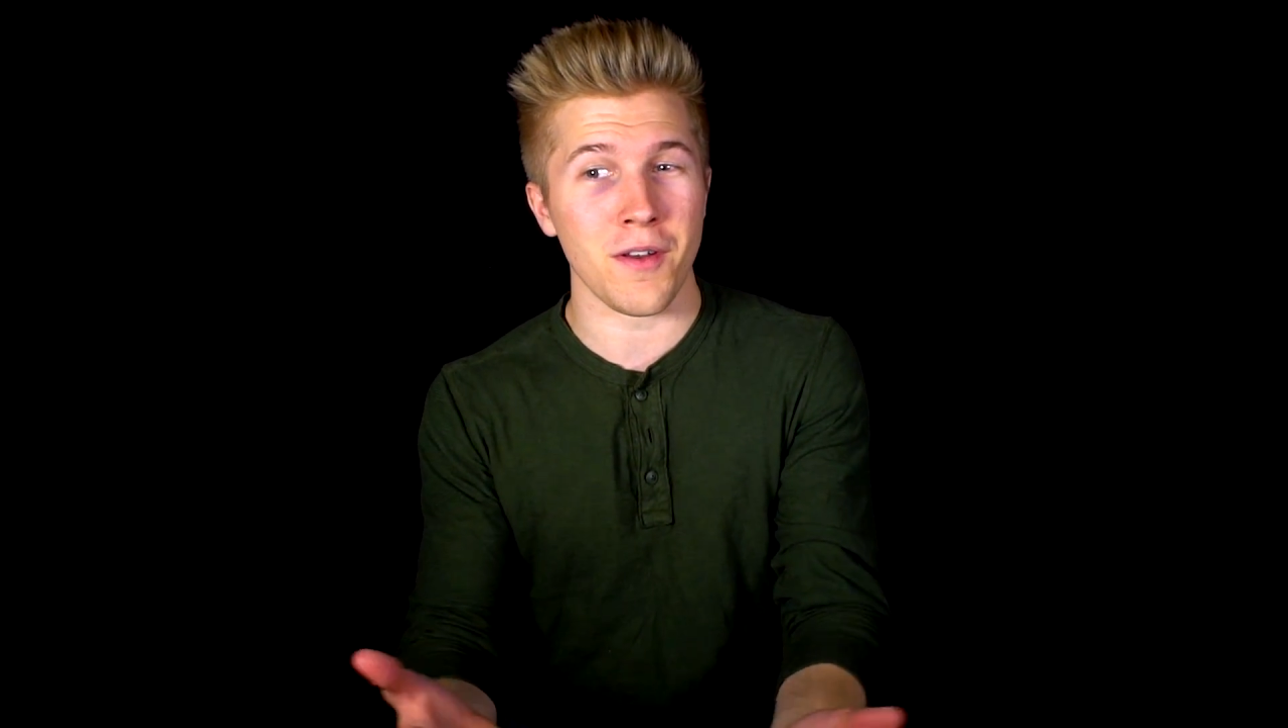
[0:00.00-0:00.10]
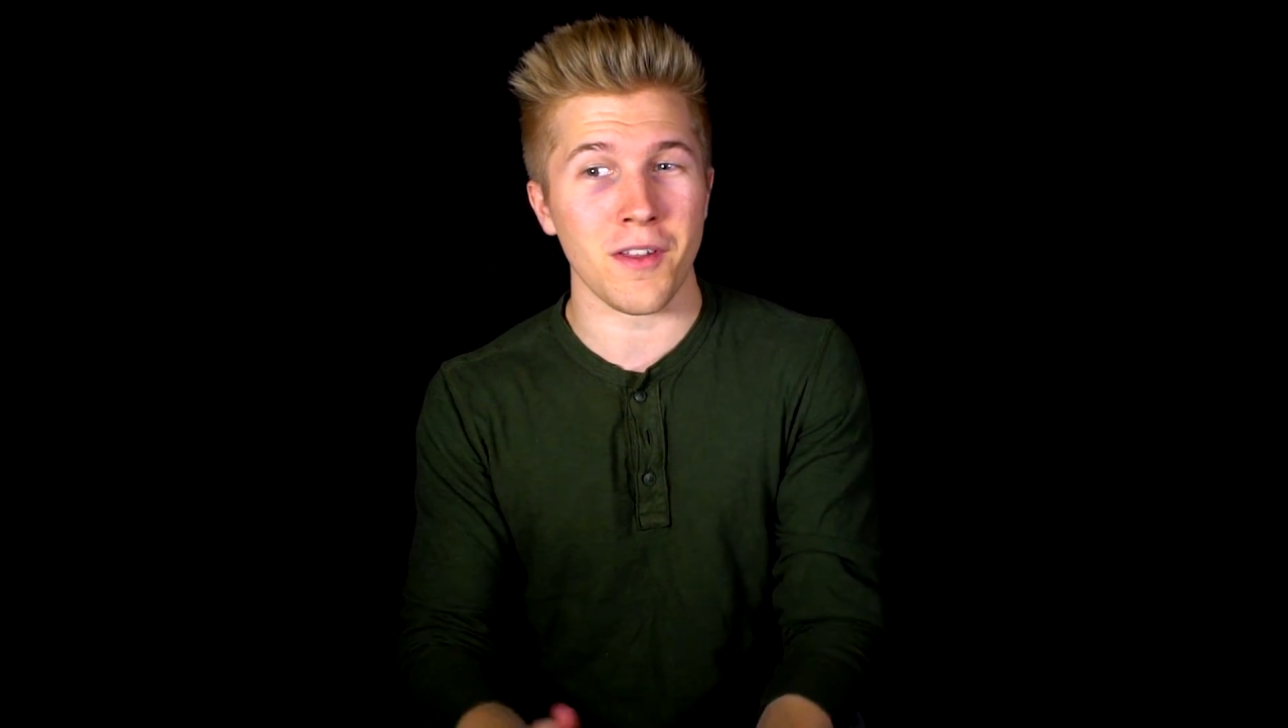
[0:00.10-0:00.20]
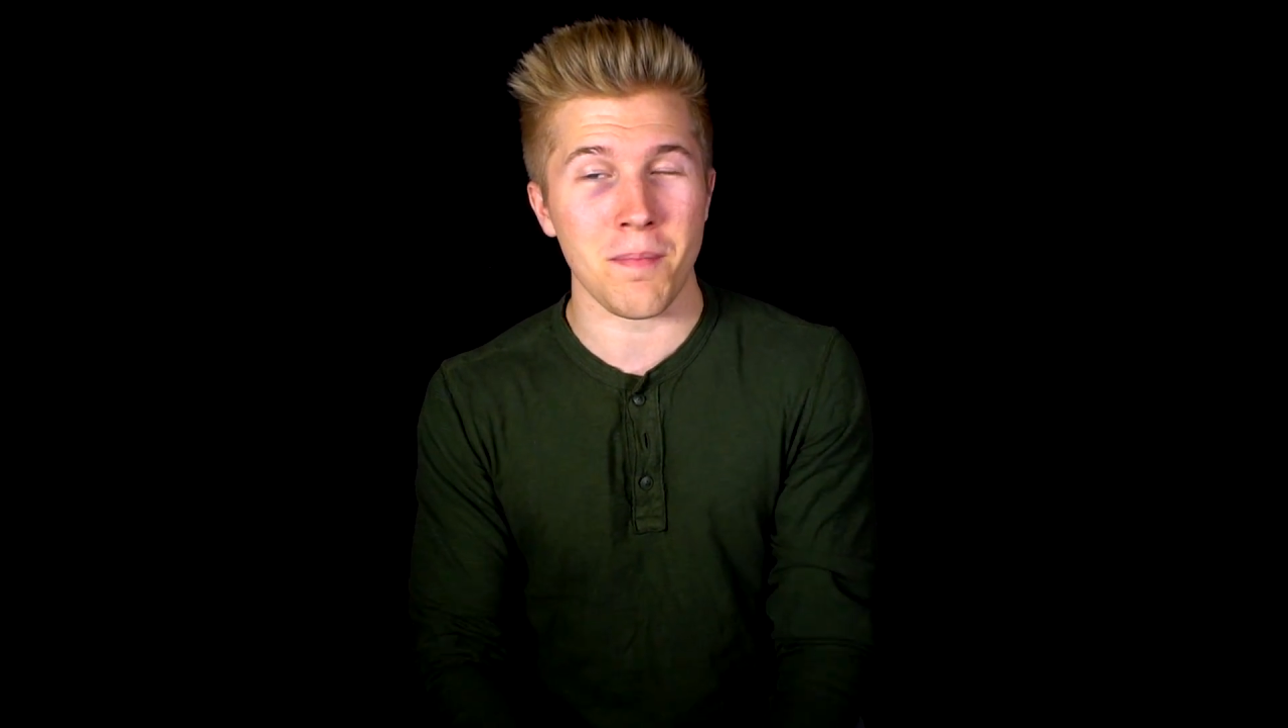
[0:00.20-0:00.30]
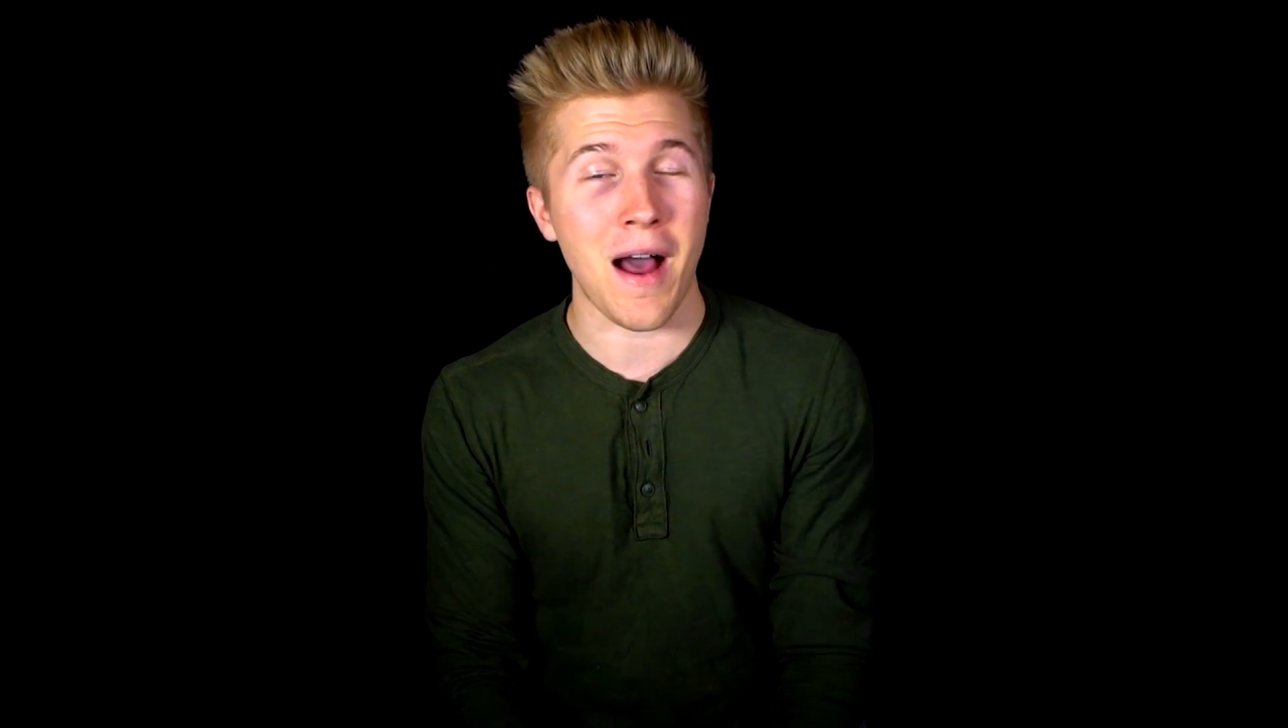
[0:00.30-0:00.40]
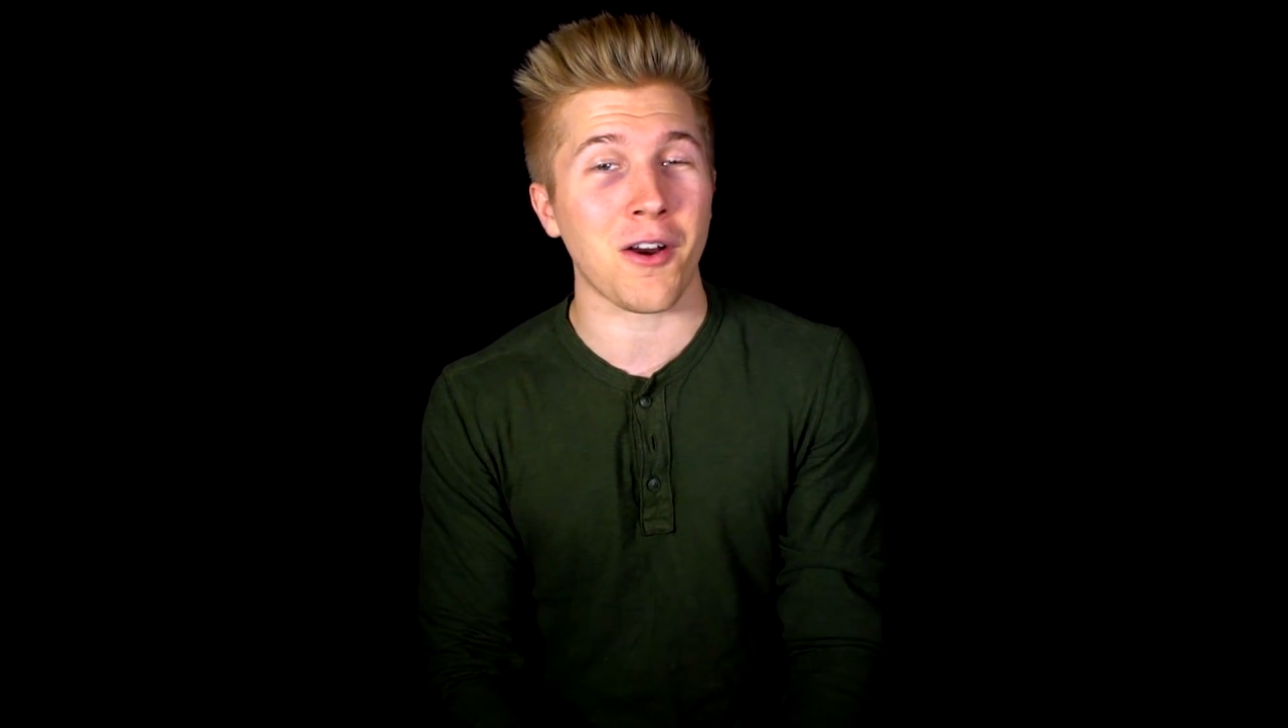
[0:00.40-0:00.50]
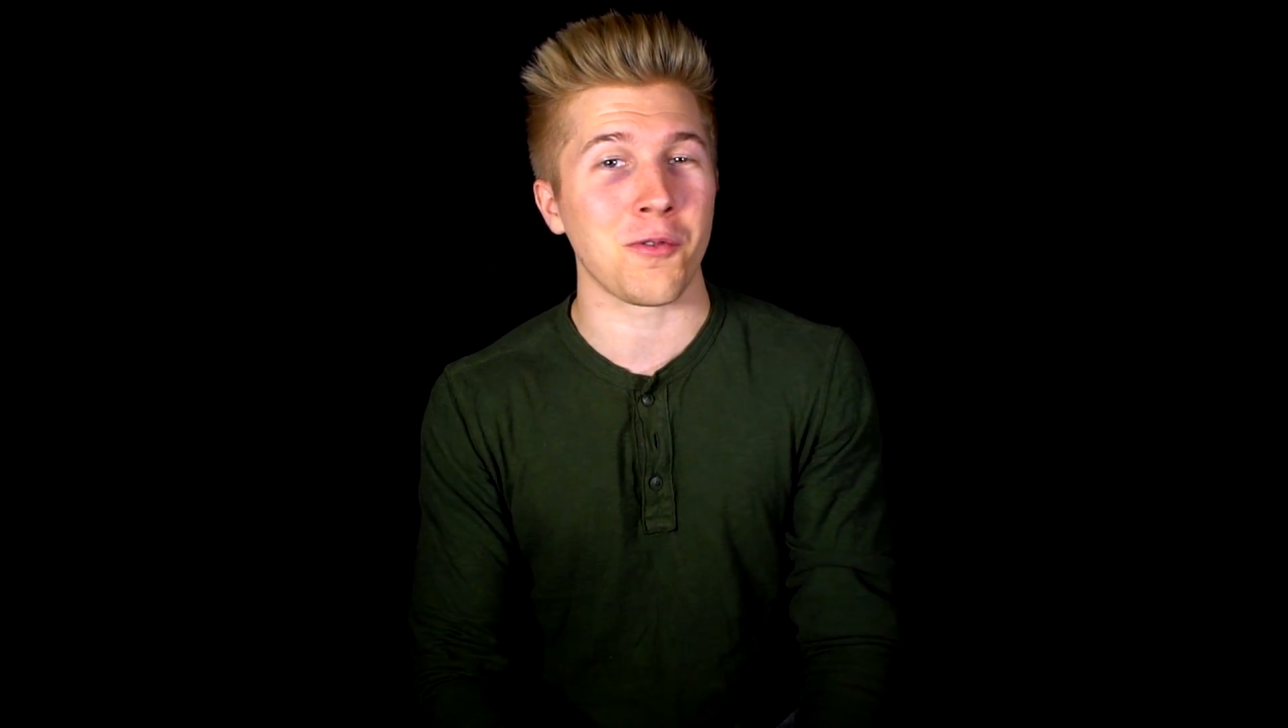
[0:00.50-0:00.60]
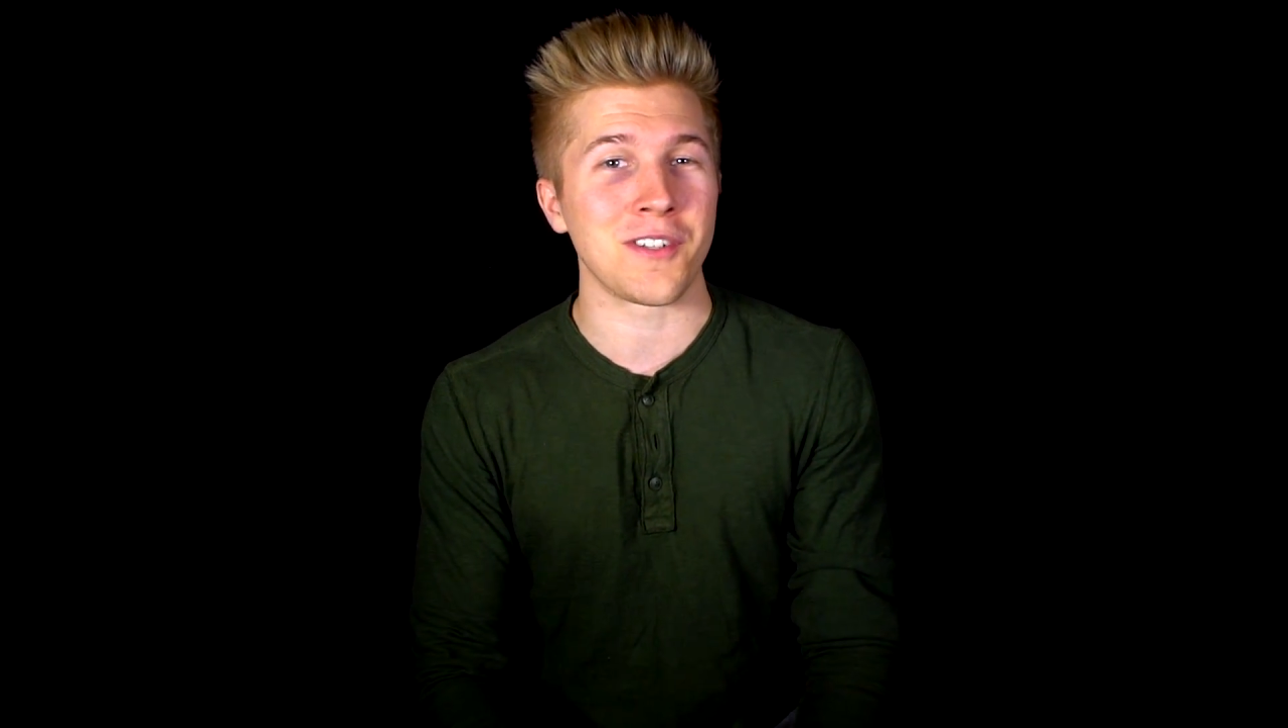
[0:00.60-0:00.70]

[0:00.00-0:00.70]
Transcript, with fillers: the the power